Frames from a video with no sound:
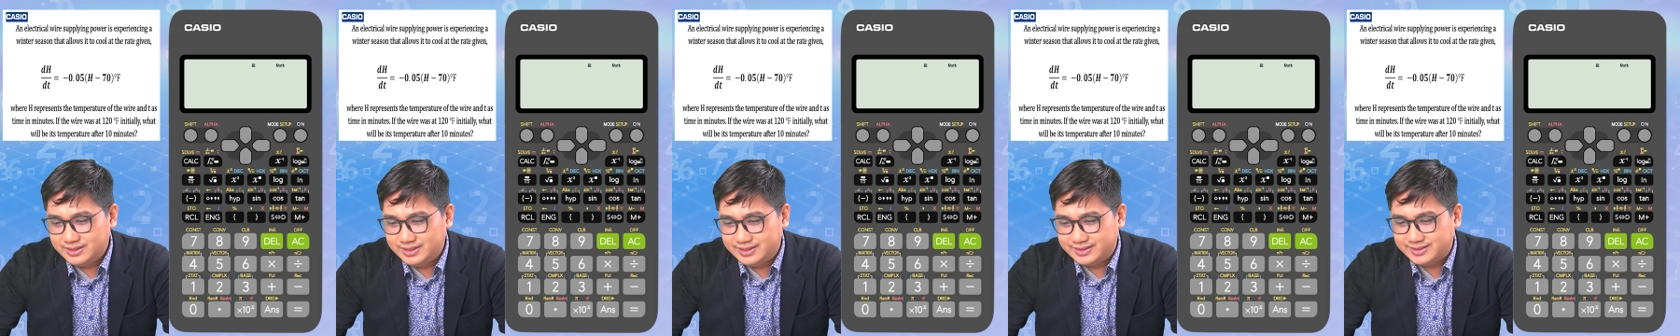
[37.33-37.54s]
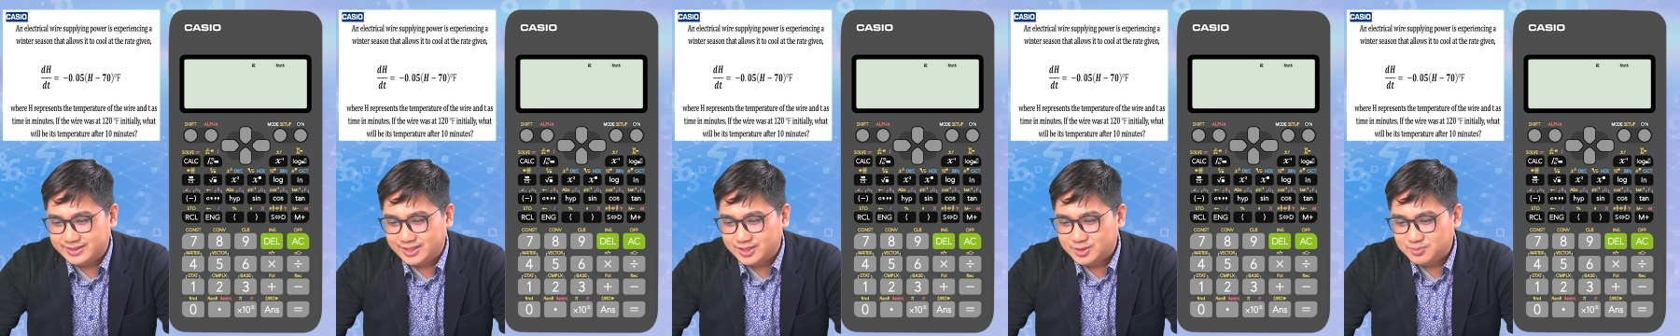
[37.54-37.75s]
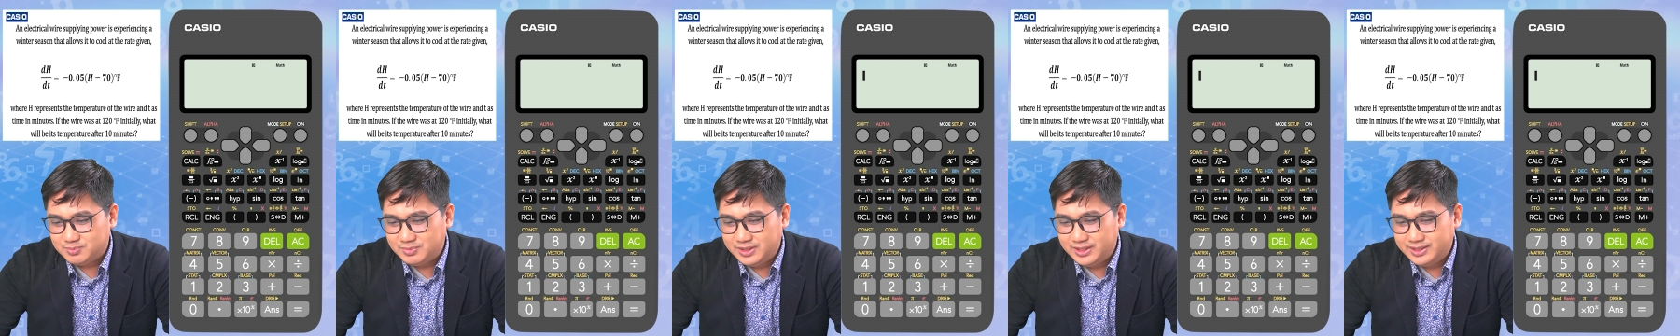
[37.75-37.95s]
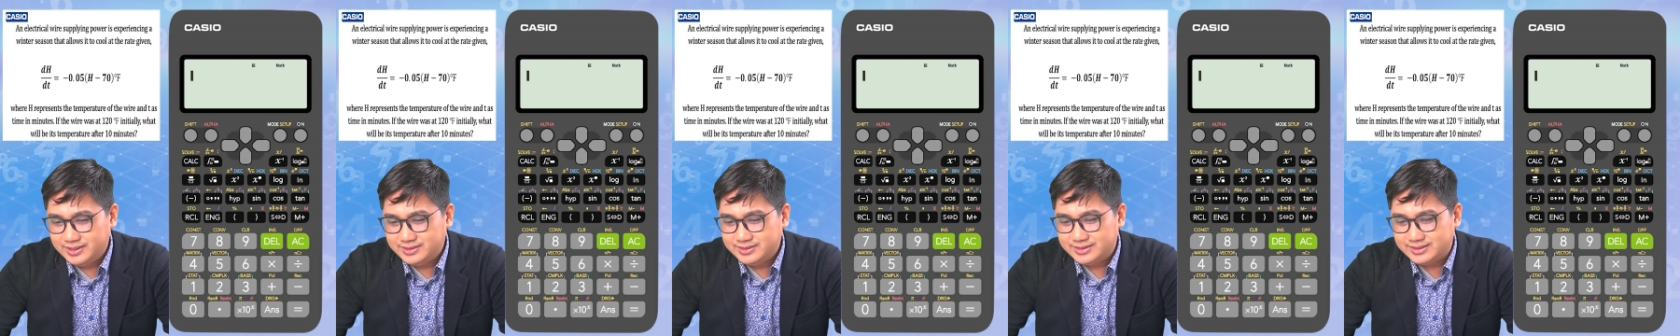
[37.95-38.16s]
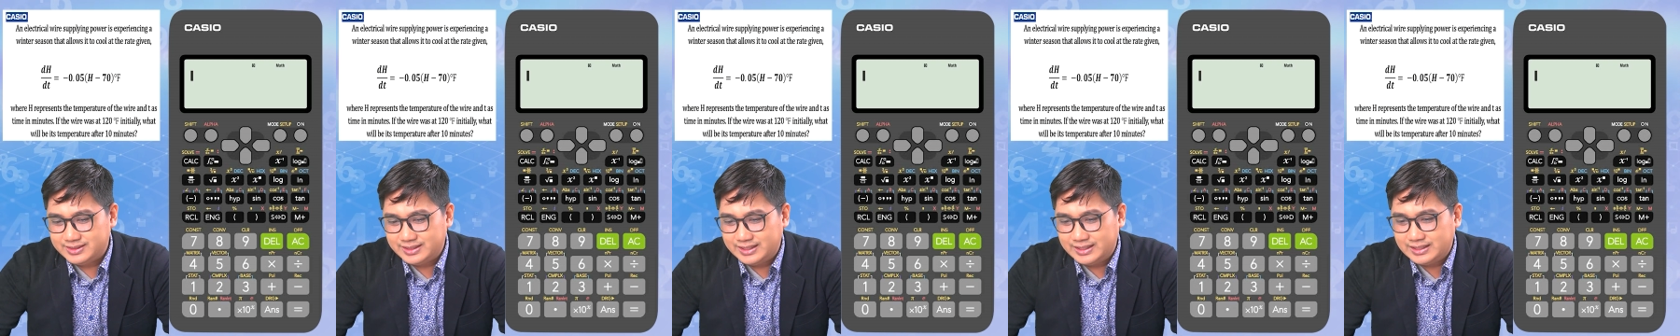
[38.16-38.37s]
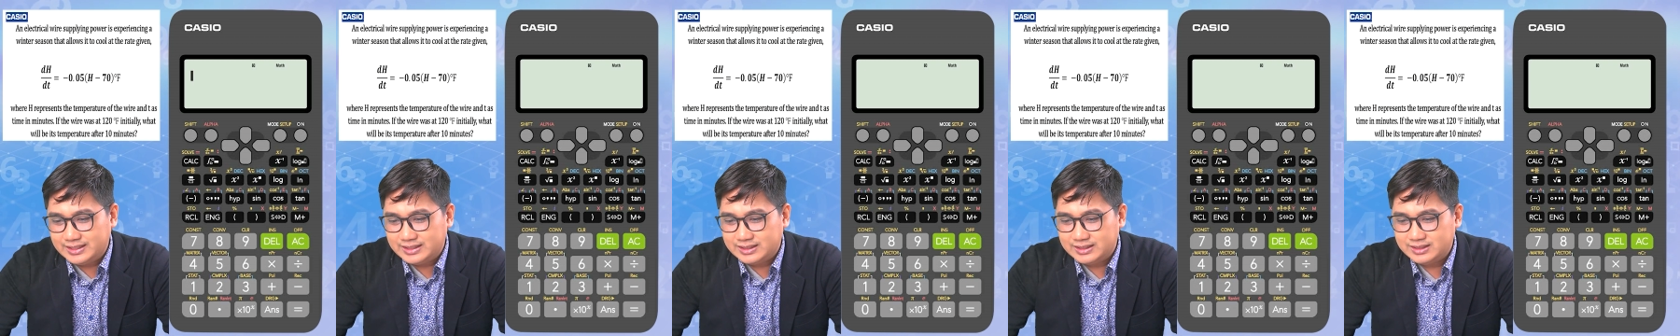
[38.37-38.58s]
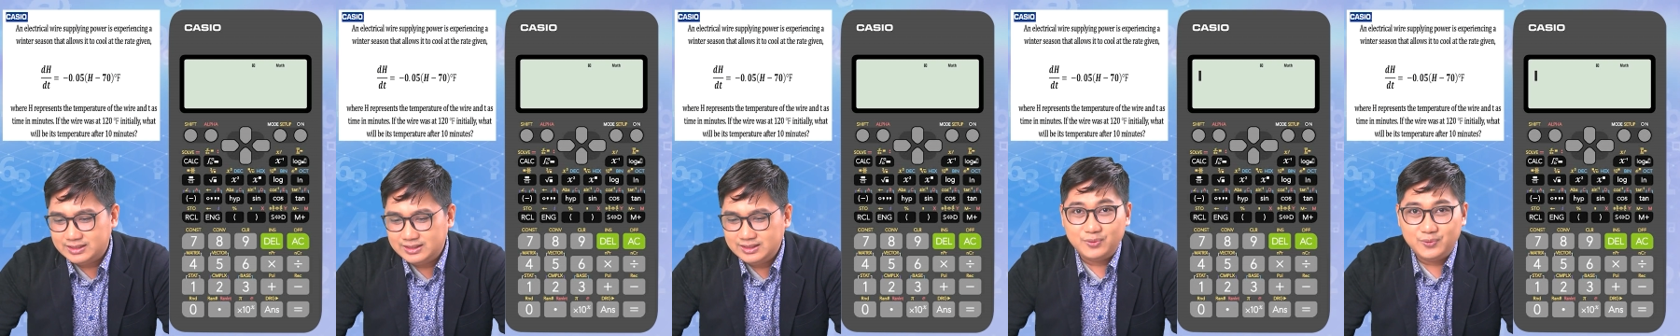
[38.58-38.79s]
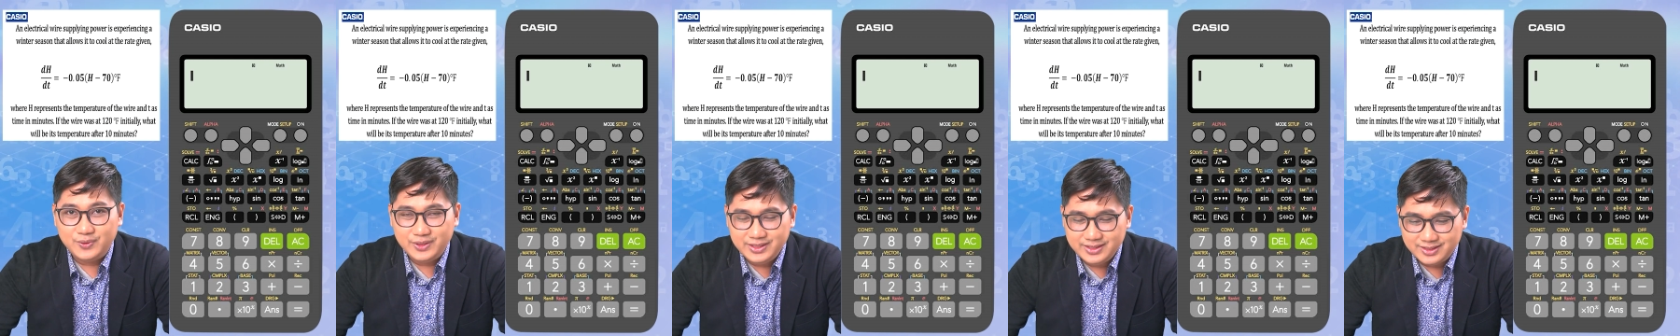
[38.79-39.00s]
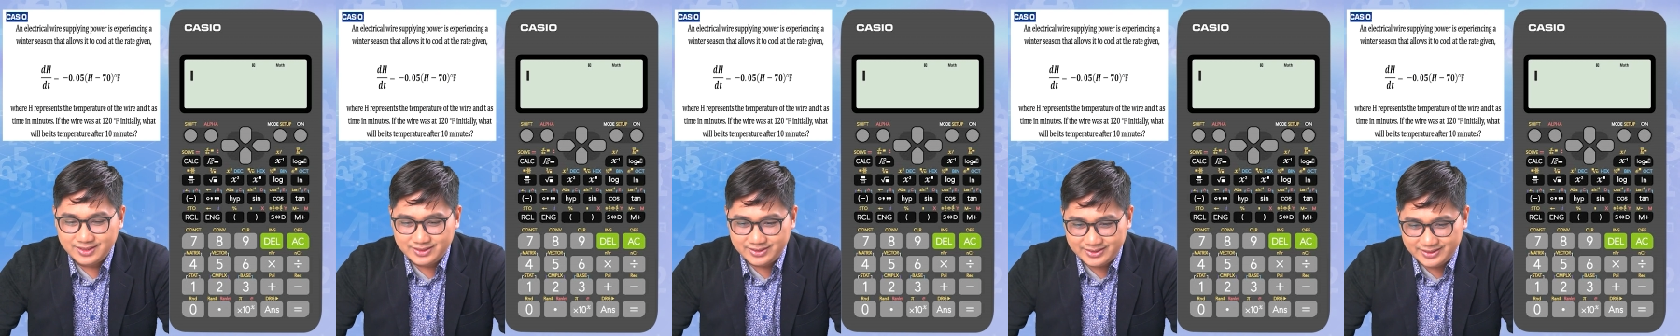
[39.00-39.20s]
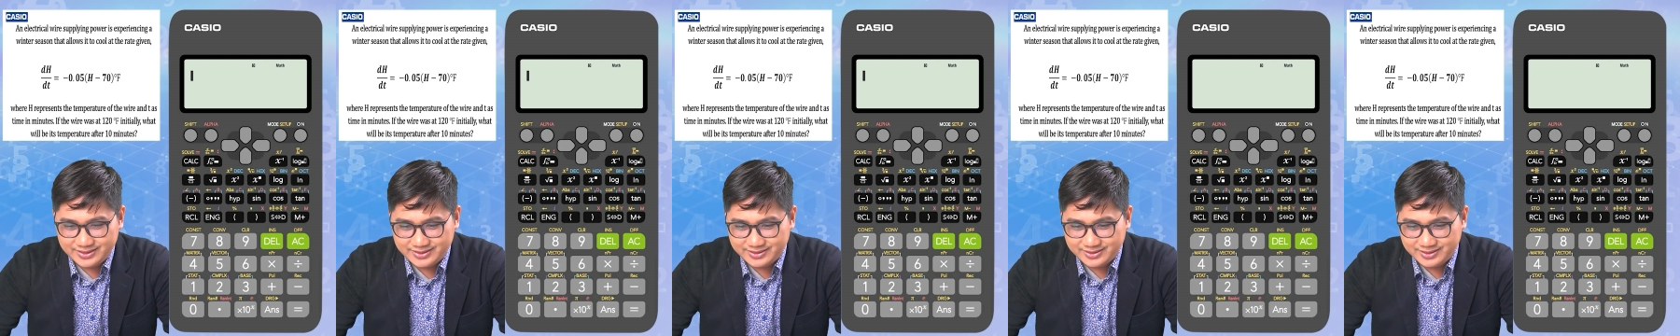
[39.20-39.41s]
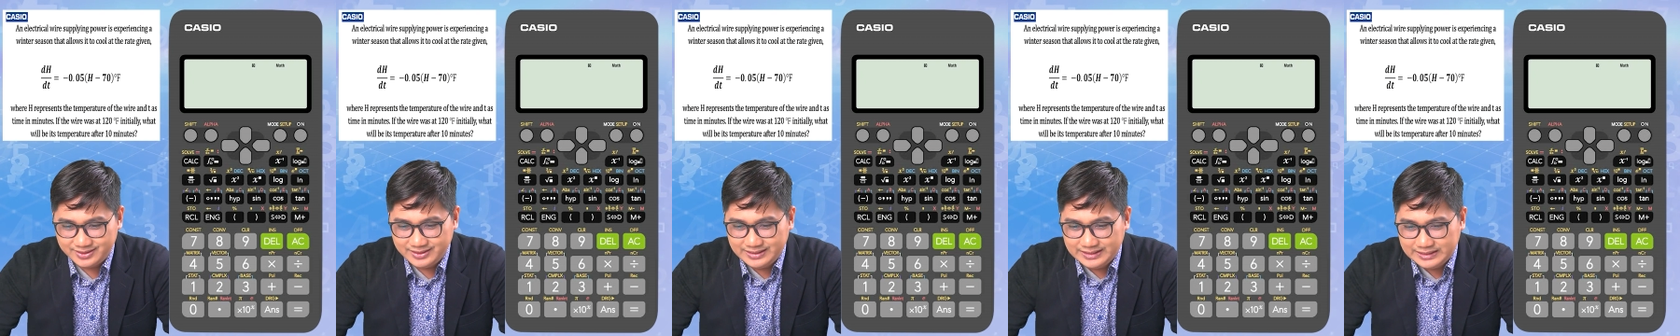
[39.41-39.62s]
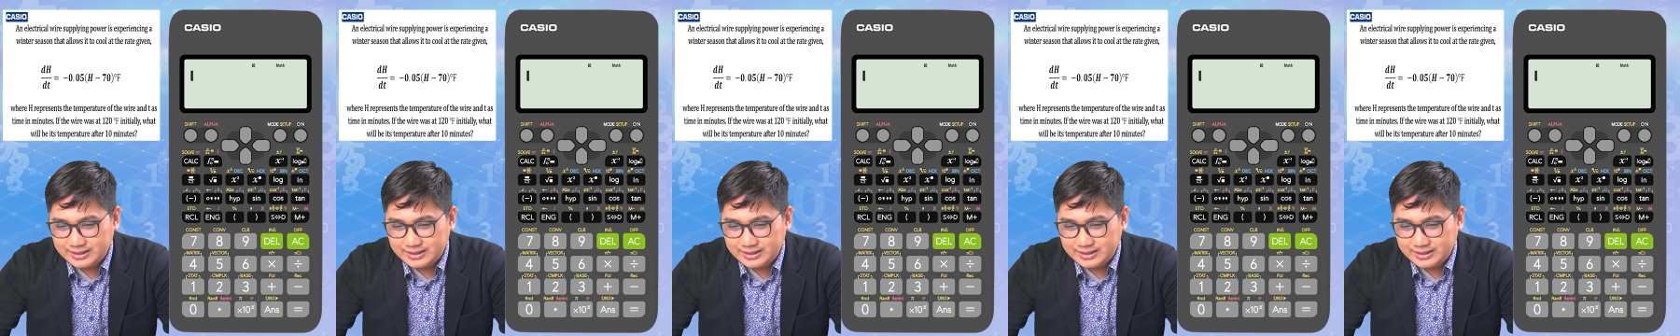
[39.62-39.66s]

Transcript: is experiencing a winter season